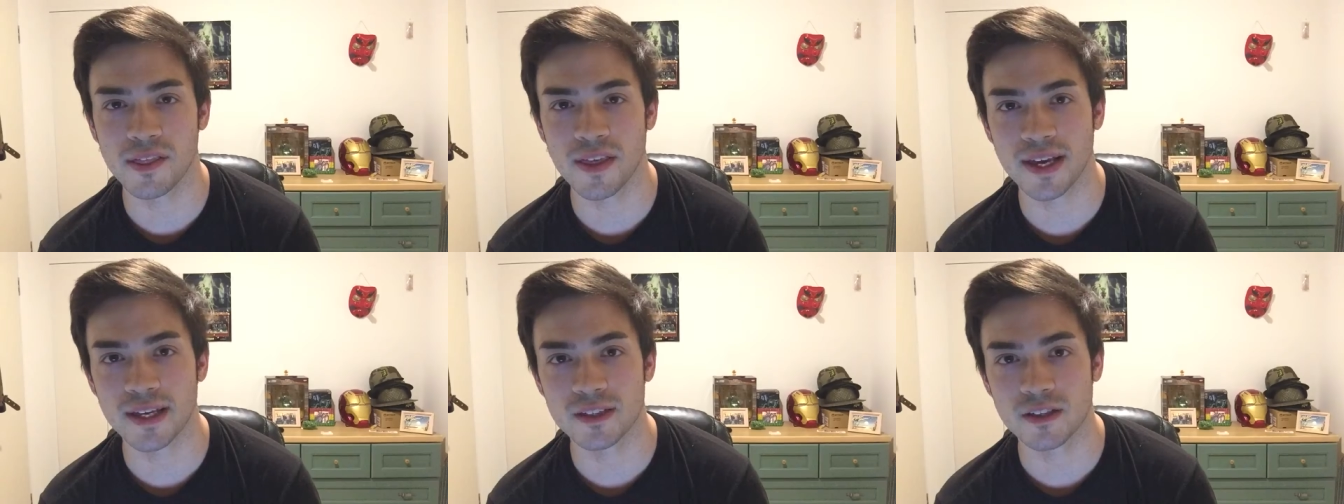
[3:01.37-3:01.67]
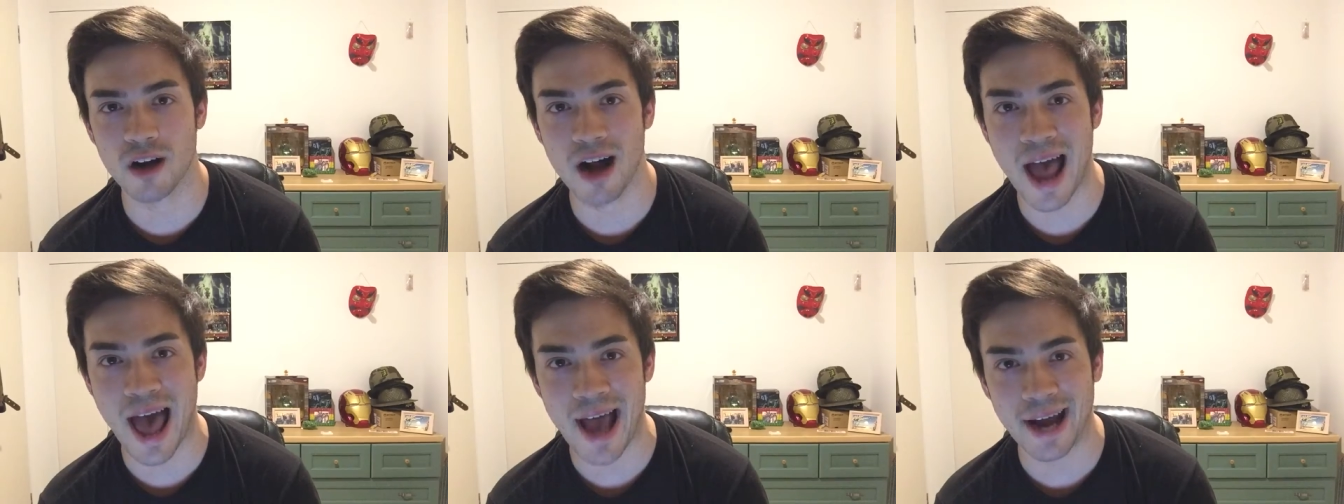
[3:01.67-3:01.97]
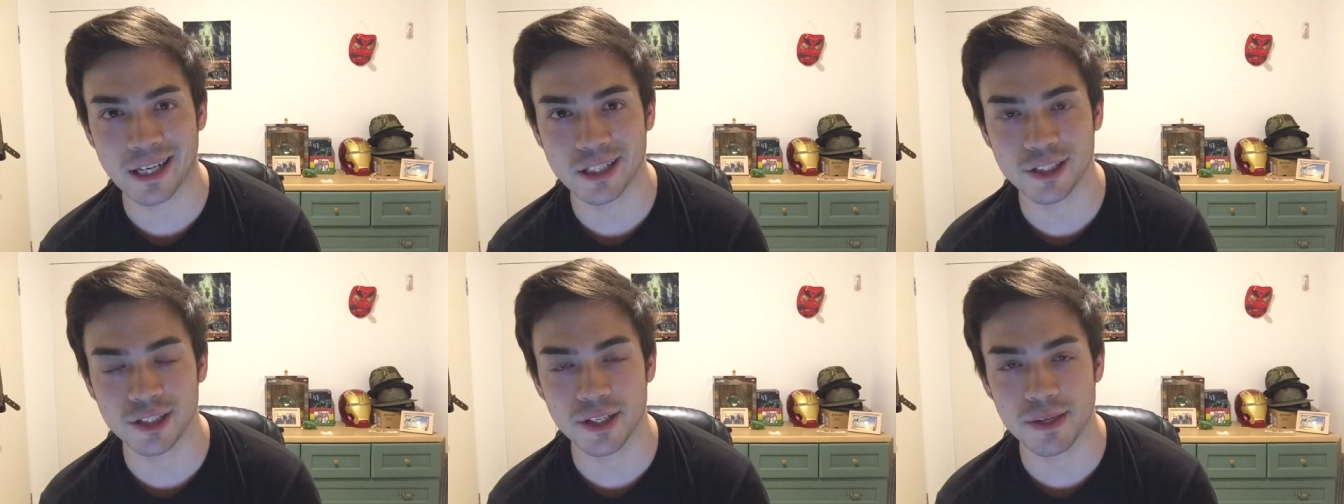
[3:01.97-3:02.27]
things are
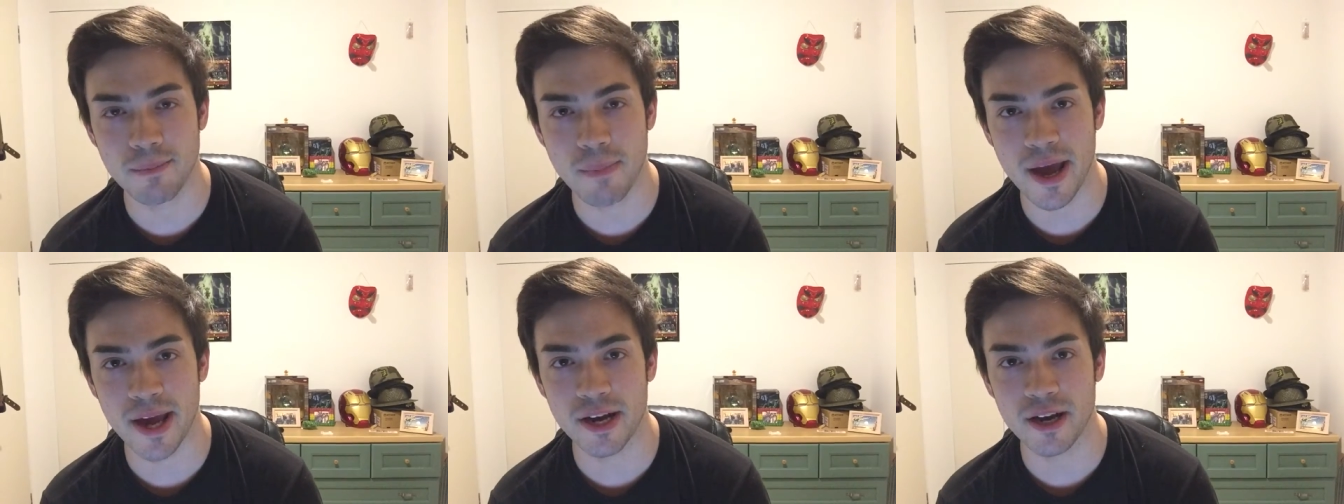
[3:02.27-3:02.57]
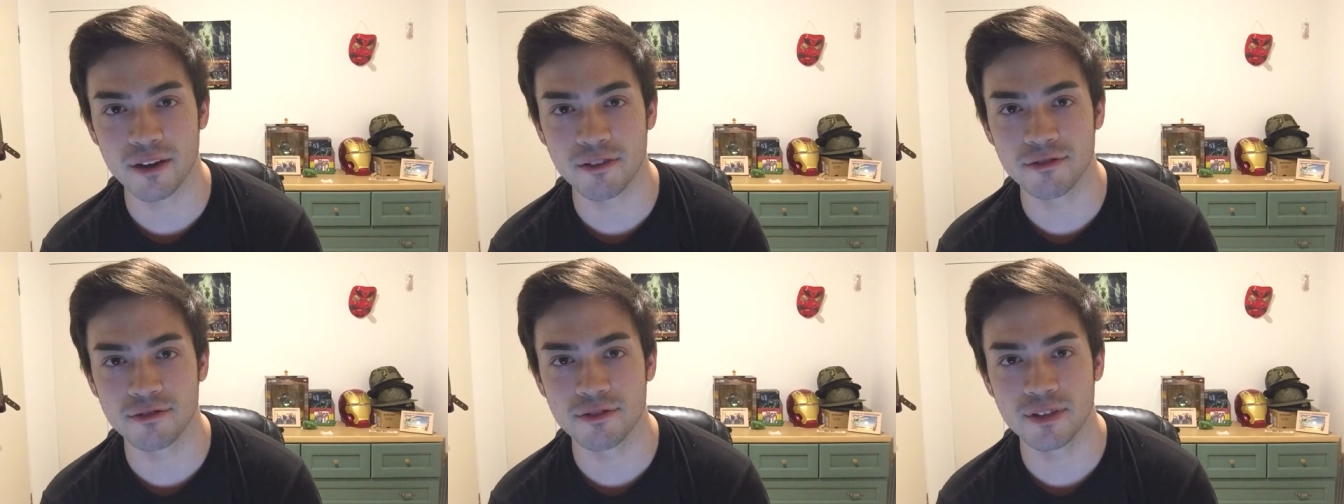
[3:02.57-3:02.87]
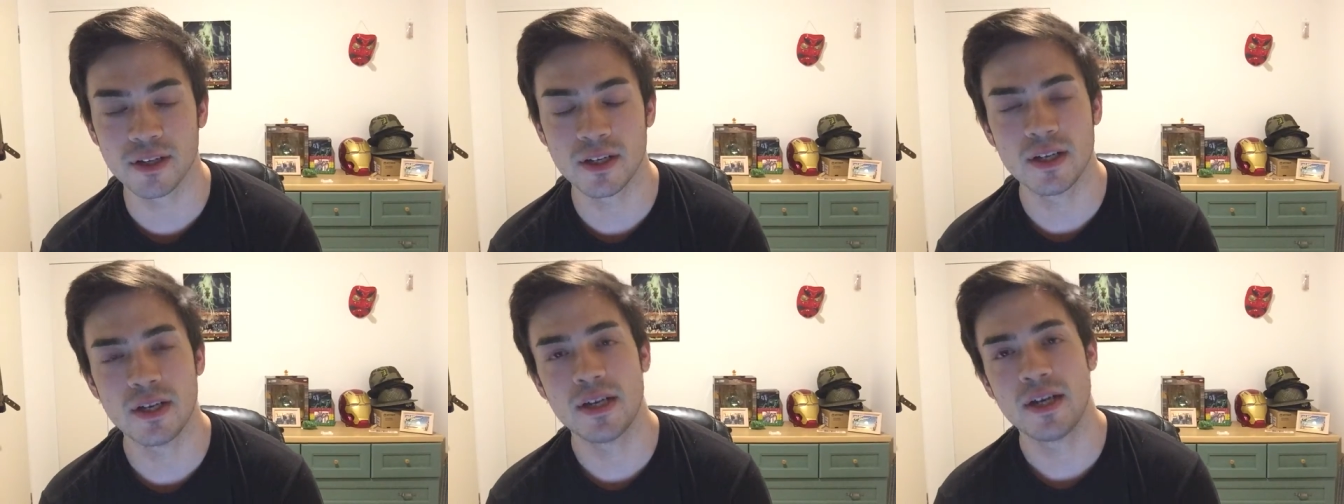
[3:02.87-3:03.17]
actually made of.
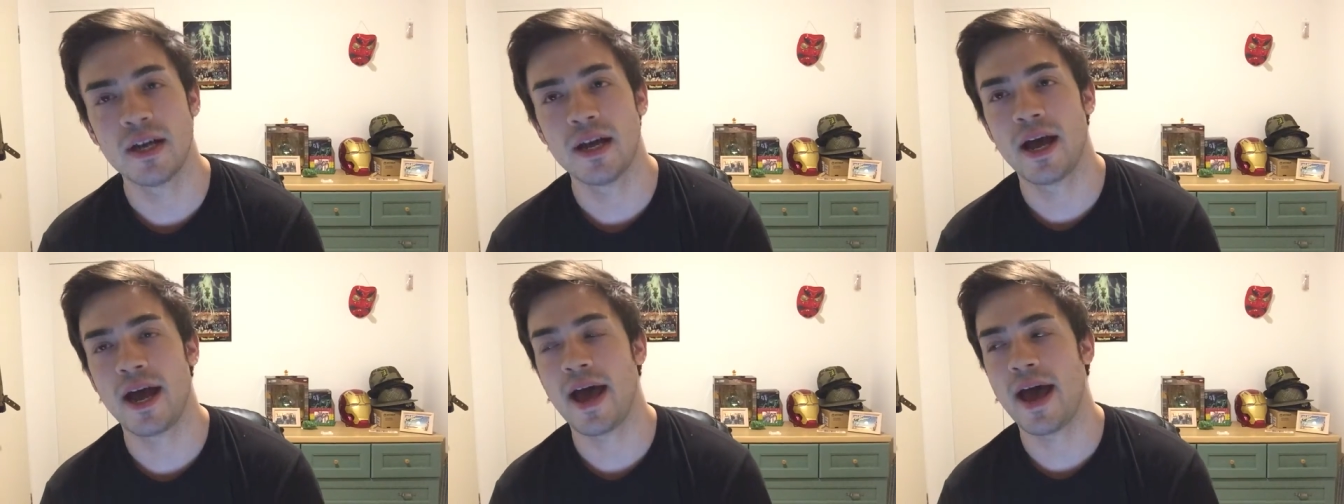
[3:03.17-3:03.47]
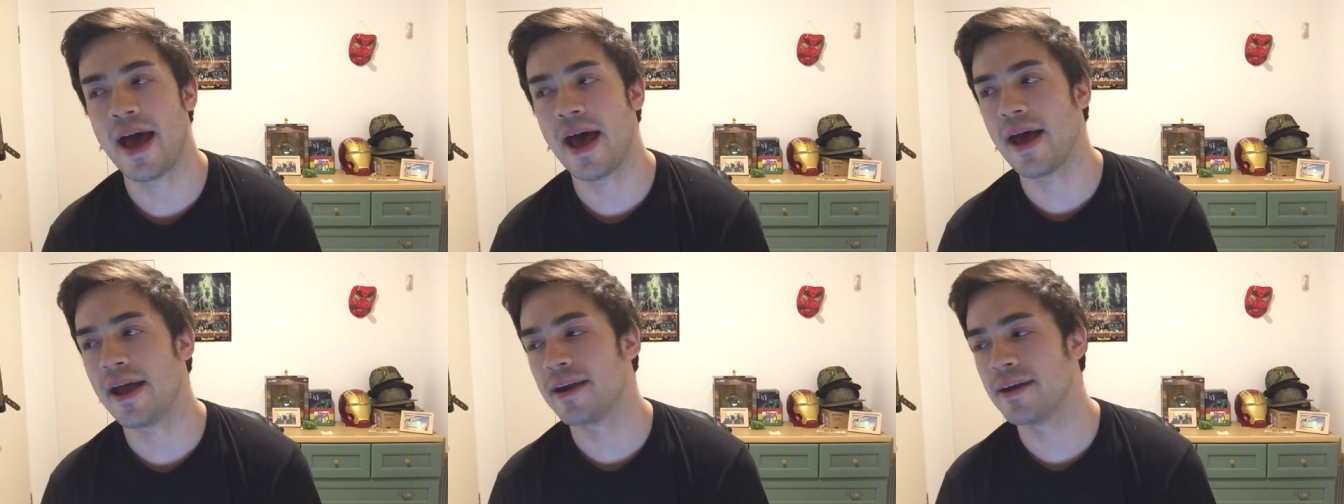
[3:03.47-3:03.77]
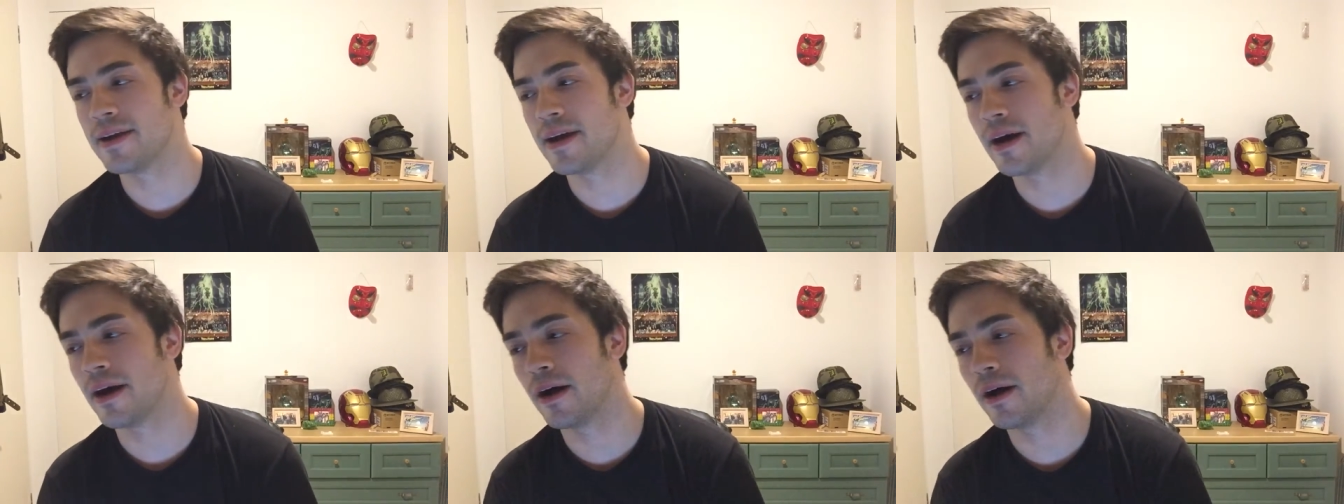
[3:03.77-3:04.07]

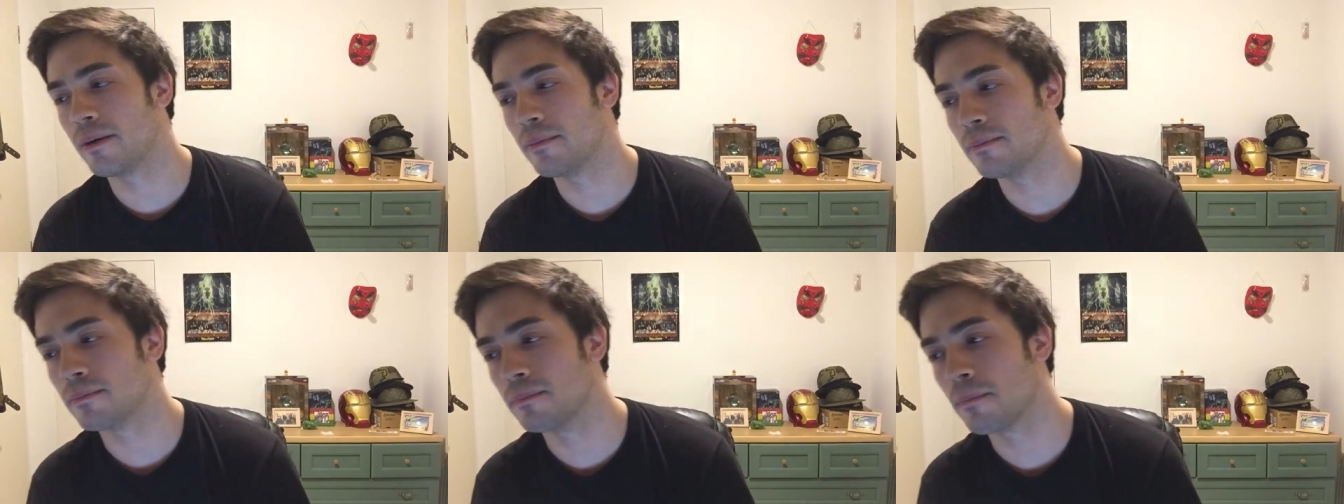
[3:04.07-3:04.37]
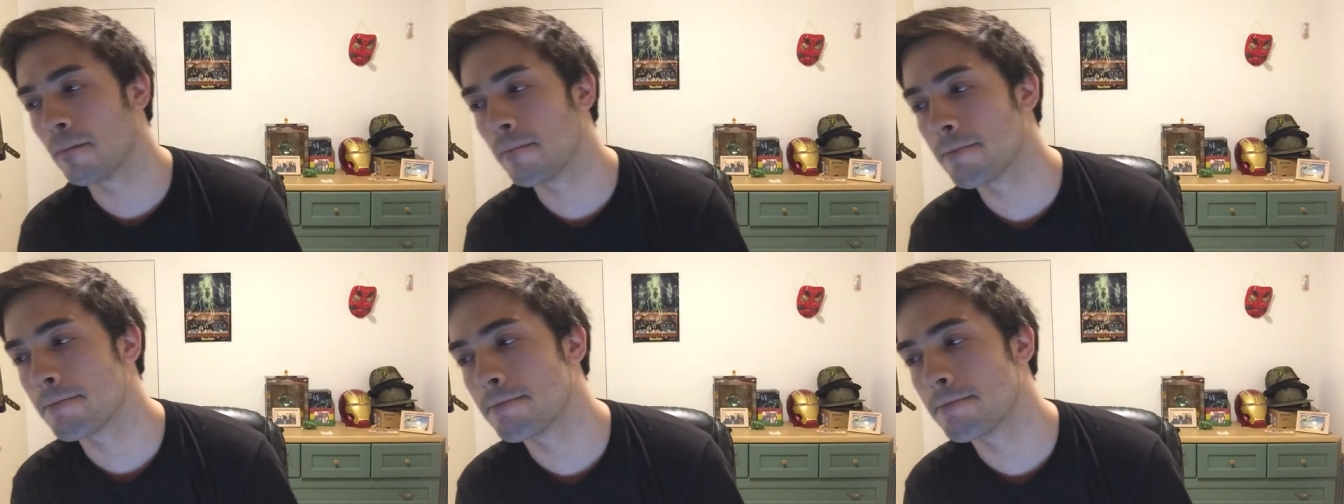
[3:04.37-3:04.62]
And um,